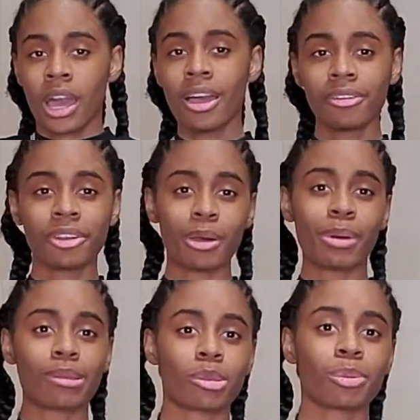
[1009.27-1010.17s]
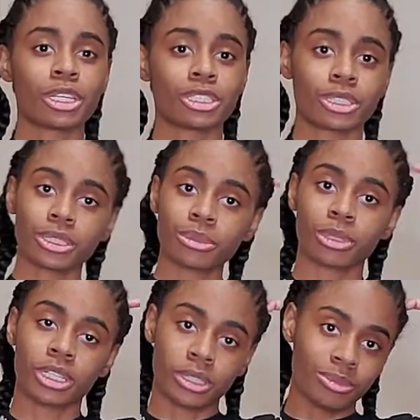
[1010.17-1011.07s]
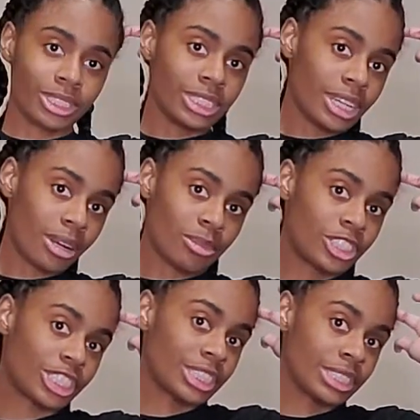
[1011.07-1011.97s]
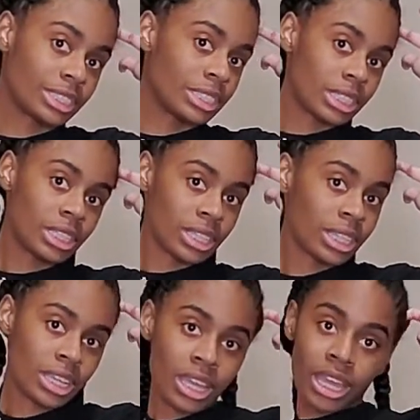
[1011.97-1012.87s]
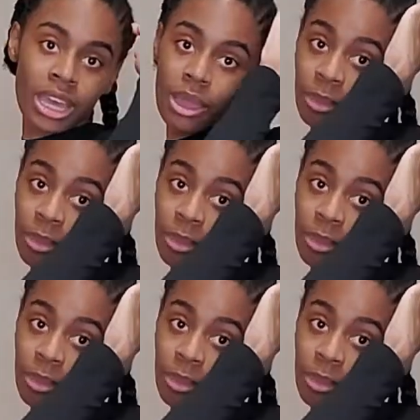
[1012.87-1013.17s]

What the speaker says: I don't know, I popped the picture up. These are the jeans. I